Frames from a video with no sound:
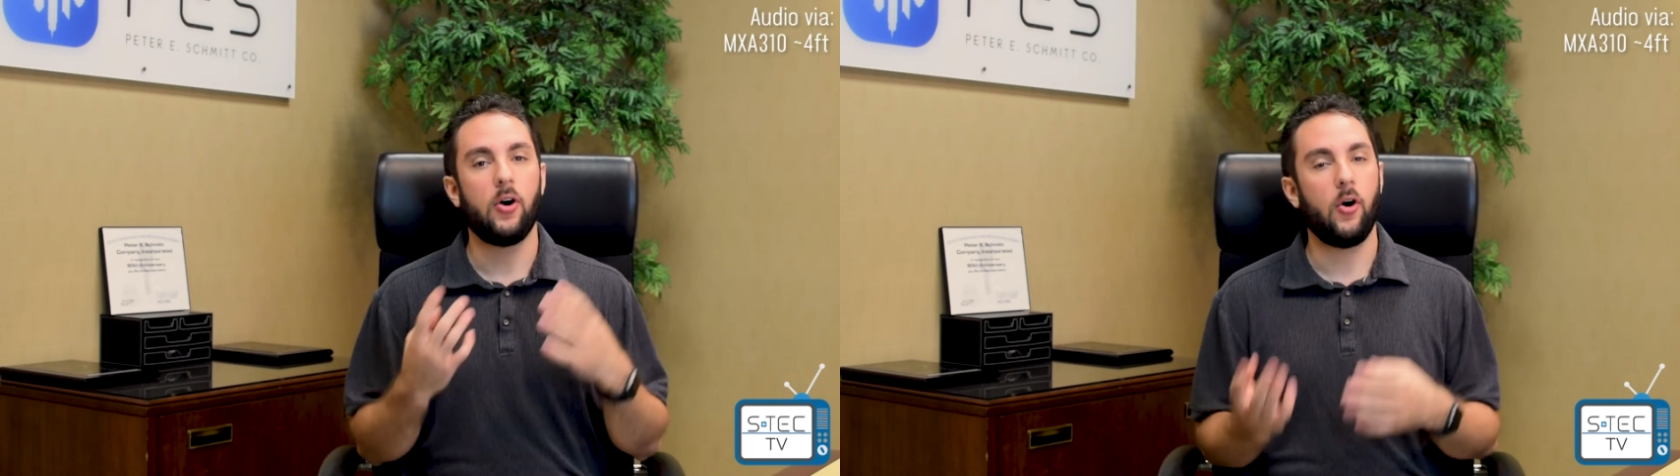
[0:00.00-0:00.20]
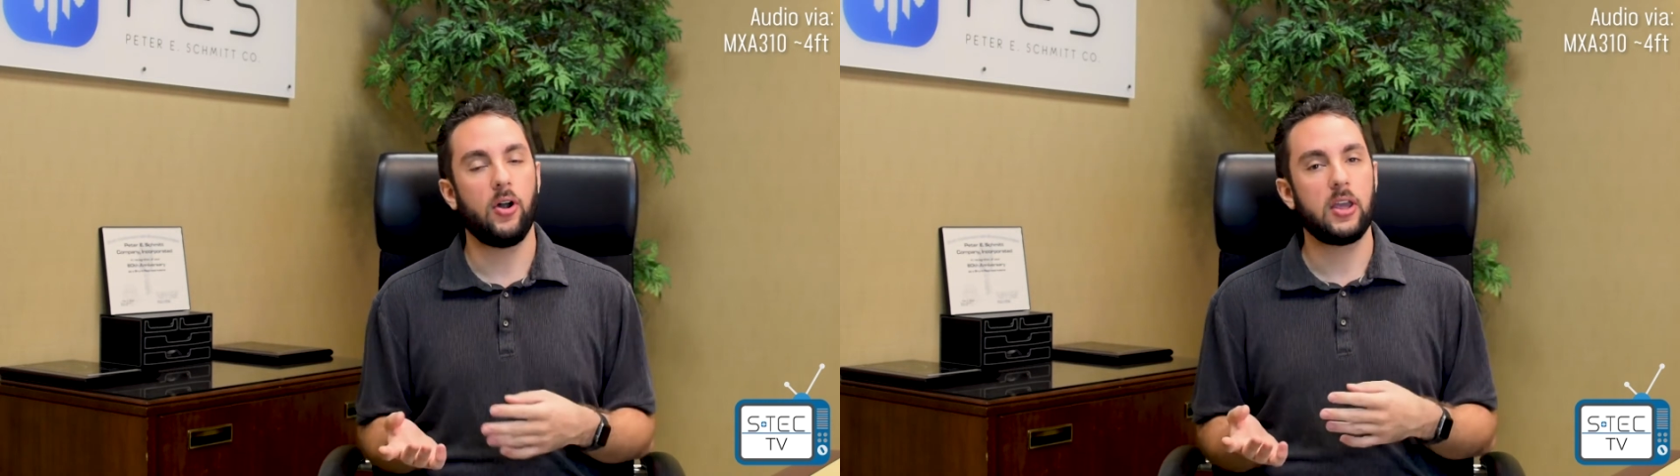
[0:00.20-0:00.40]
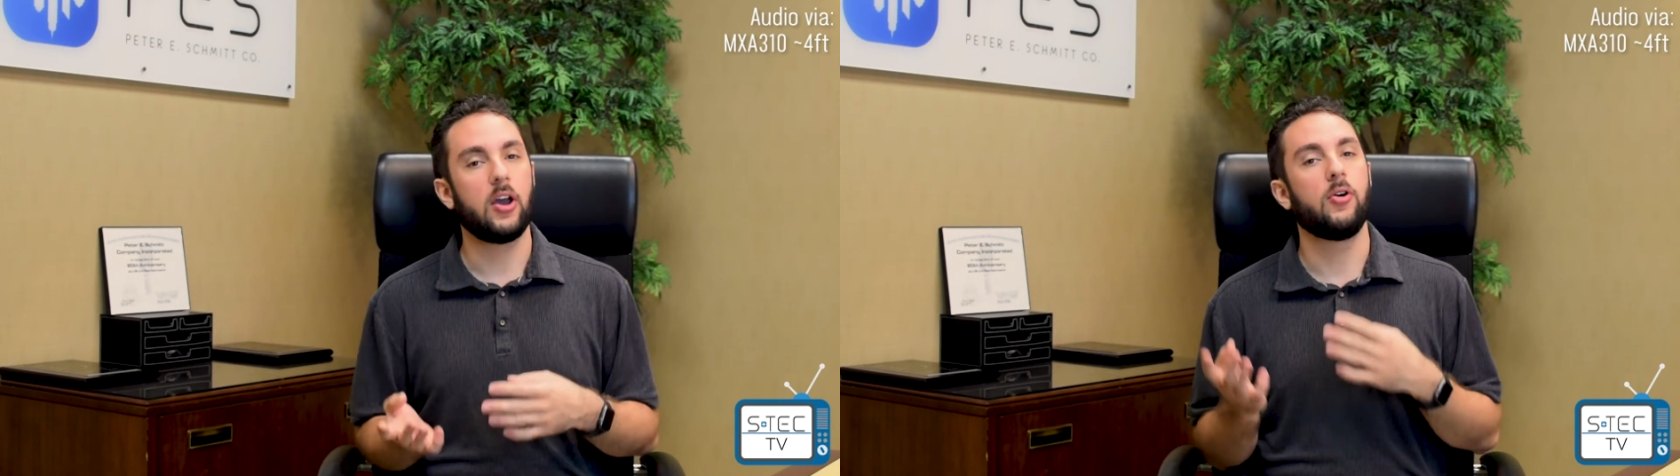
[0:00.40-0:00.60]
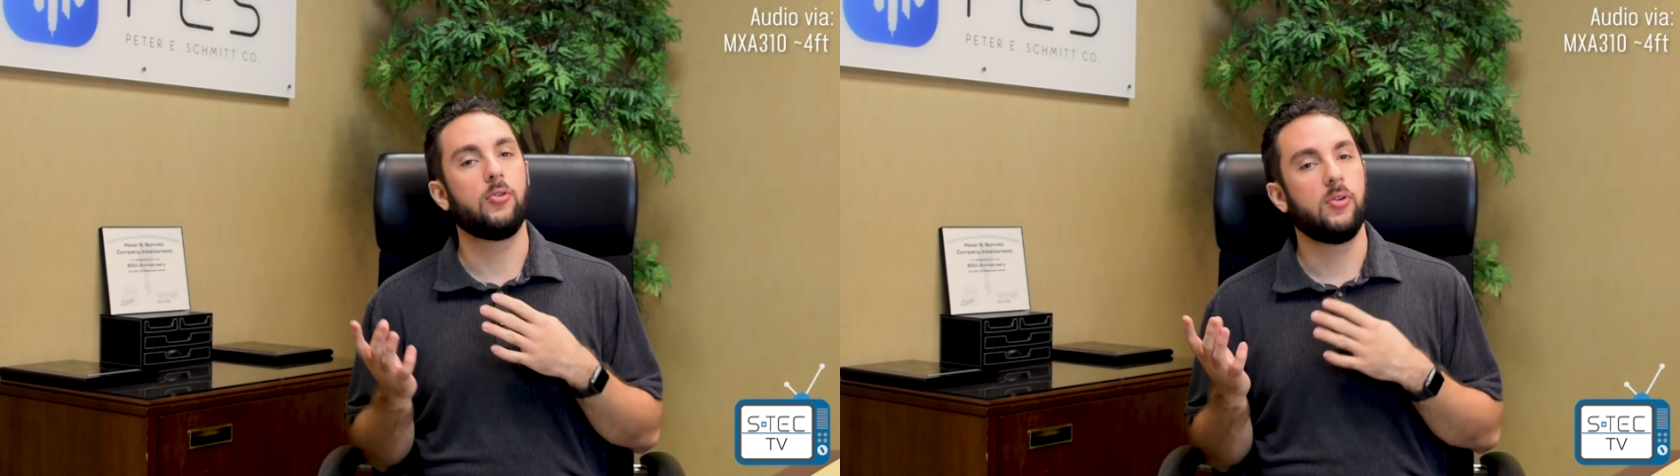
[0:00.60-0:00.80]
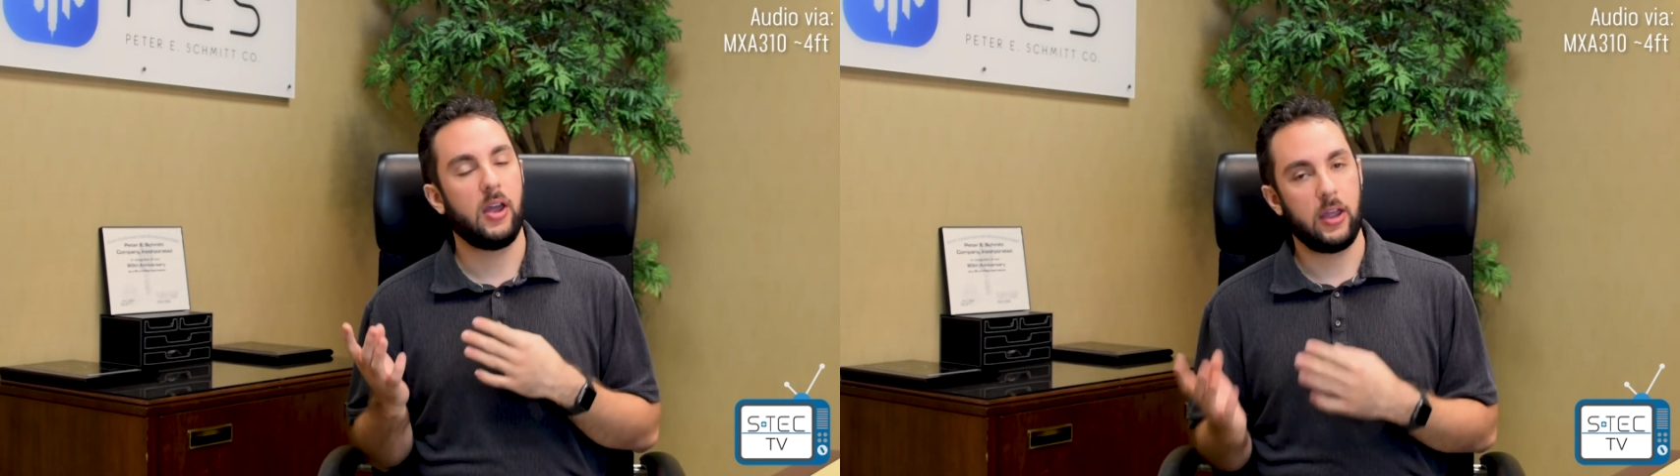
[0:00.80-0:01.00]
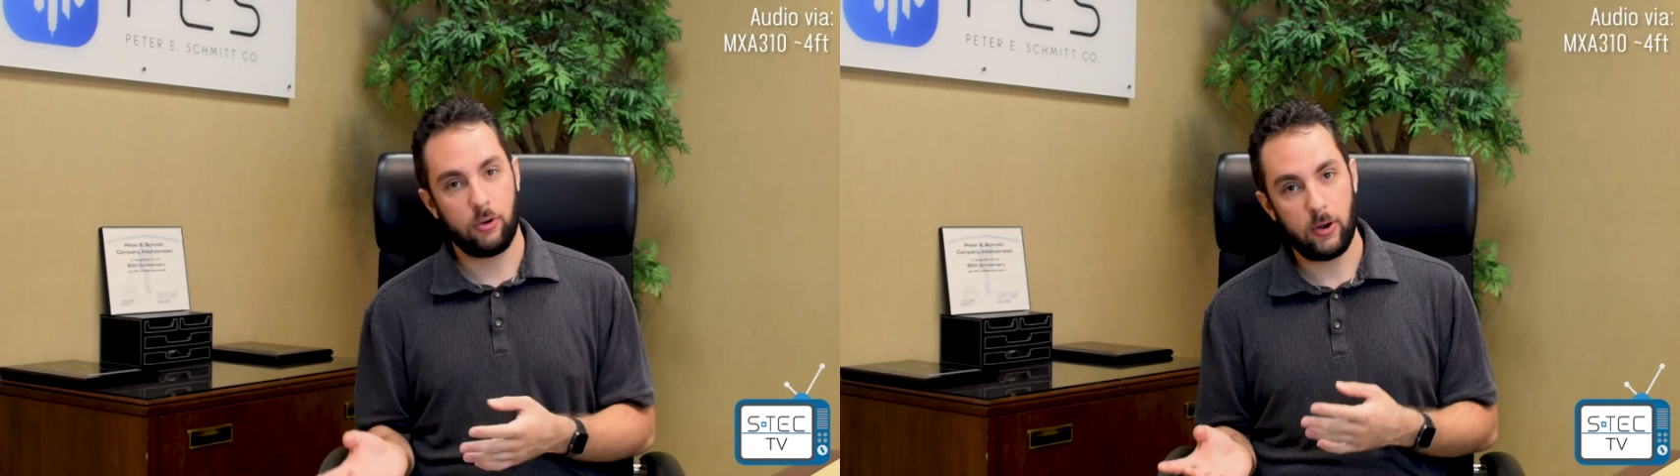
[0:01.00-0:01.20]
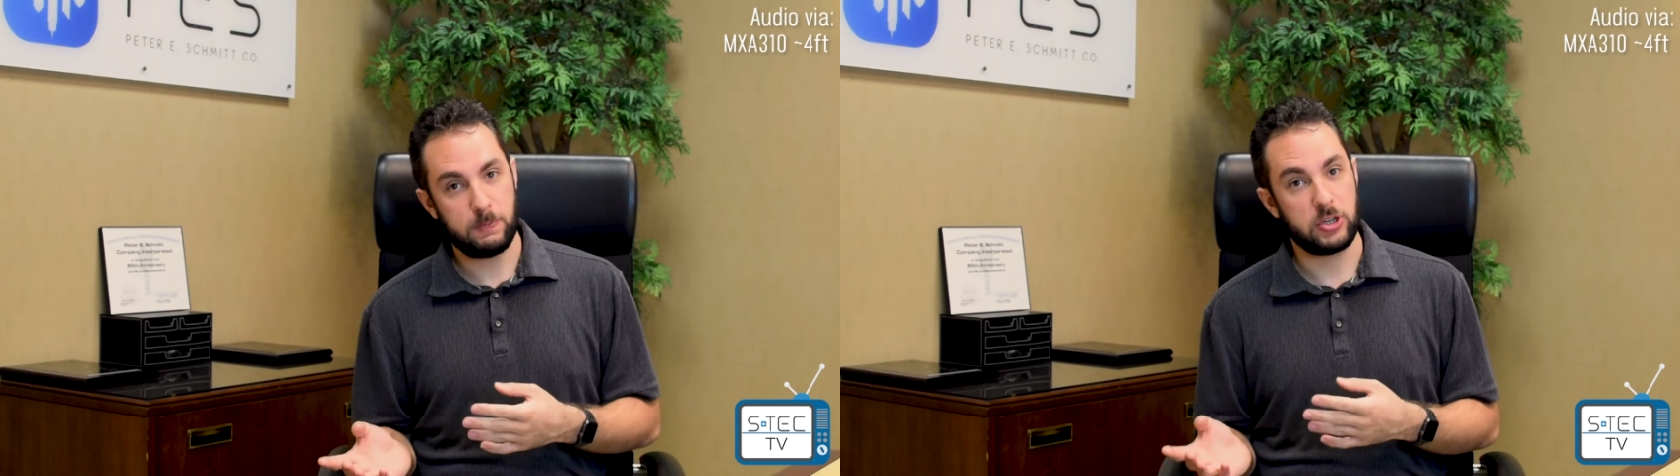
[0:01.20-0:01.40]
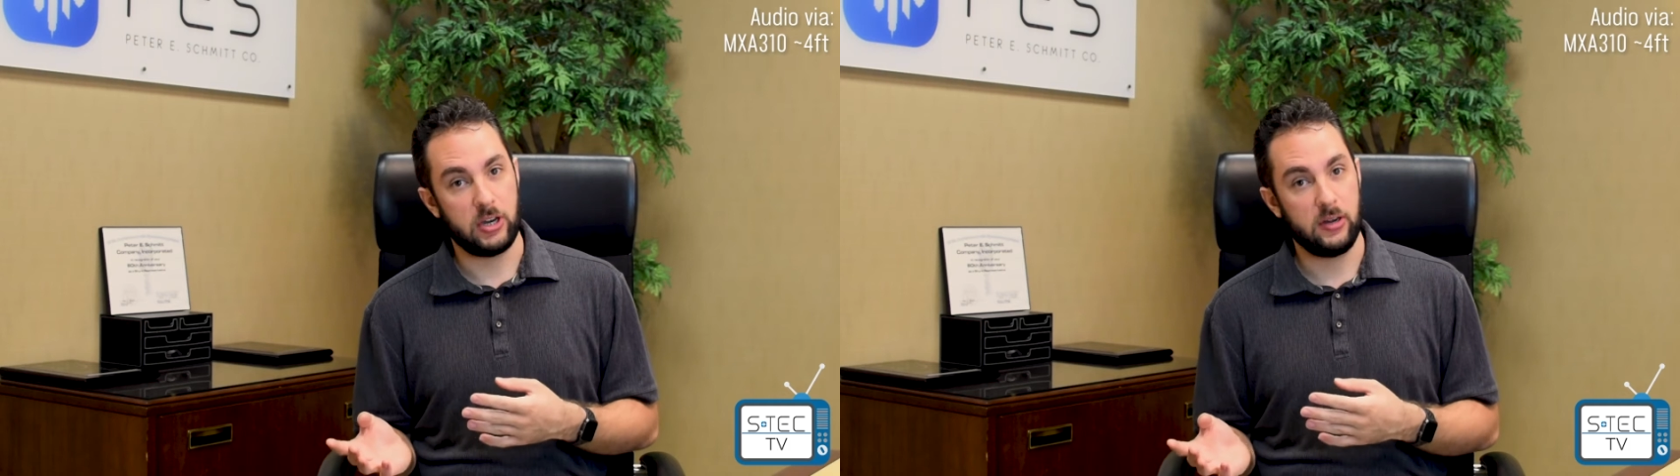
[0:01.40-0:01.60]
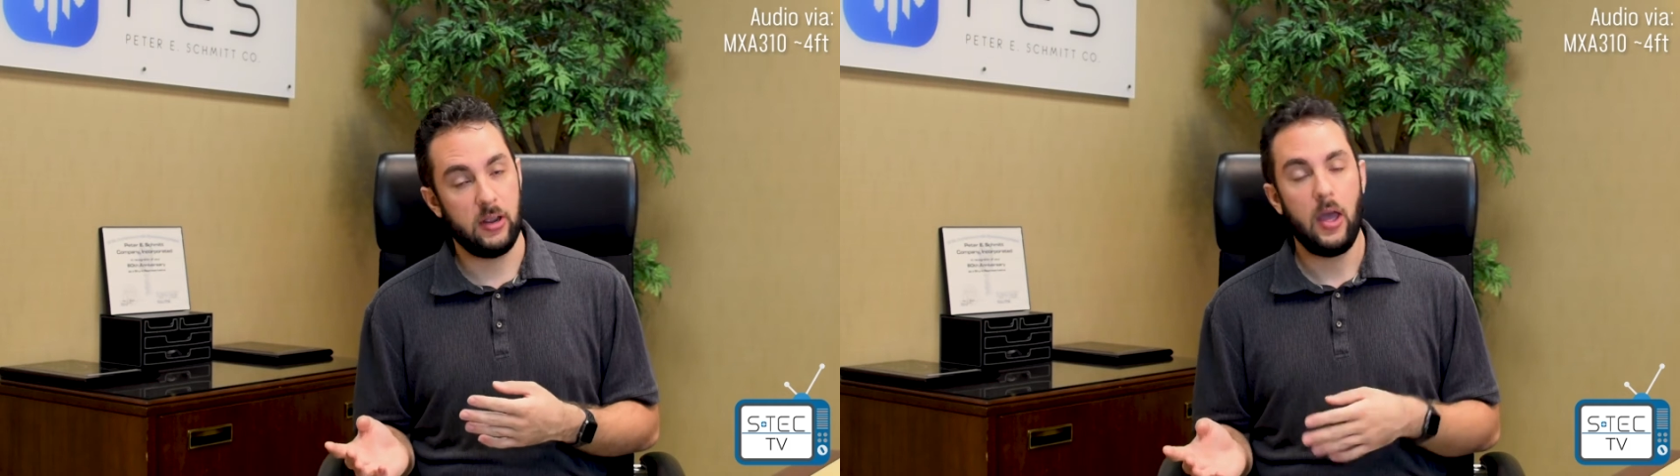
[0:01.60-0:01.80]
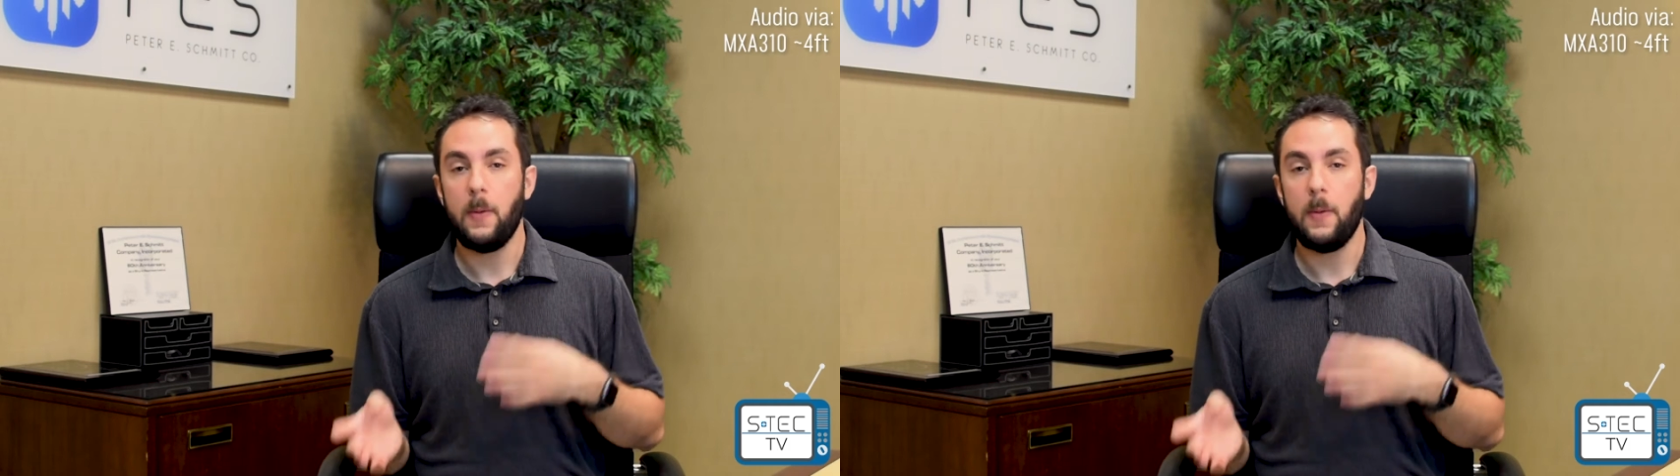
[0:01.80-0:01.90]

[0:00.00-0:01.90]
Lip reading: audio encryption